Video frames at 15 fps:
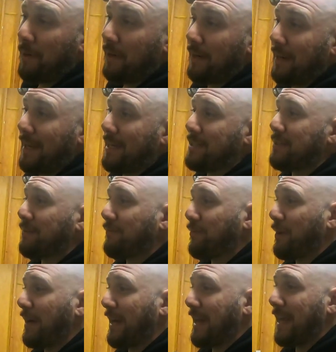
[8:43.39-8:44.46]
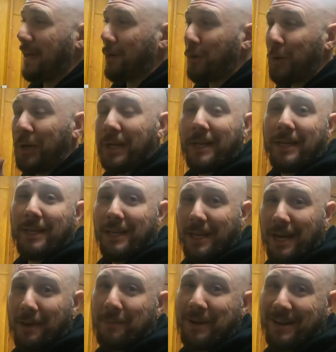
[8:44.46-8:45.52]
But as of right now,
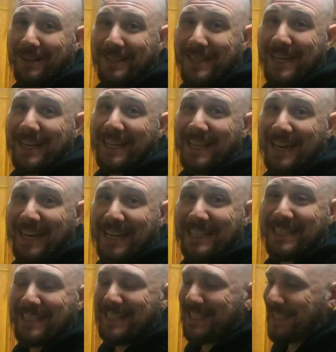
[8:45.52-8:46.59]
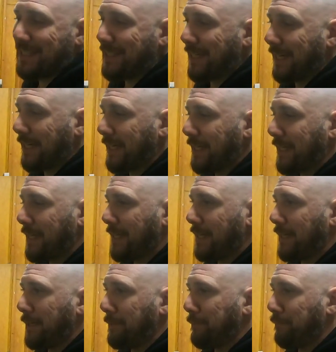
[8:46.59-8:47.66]
I'm kind of taking that as the sign
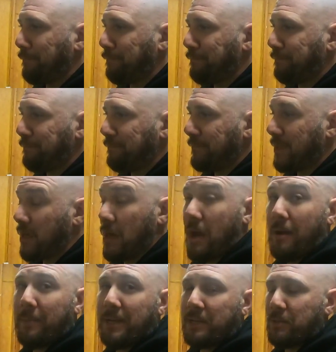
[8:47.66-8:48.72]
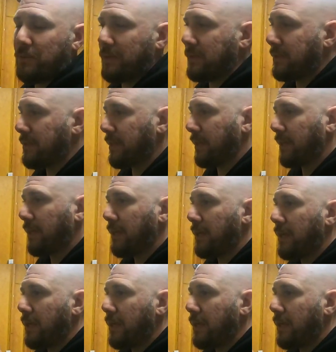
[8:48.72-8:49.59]
to not mess with this thing.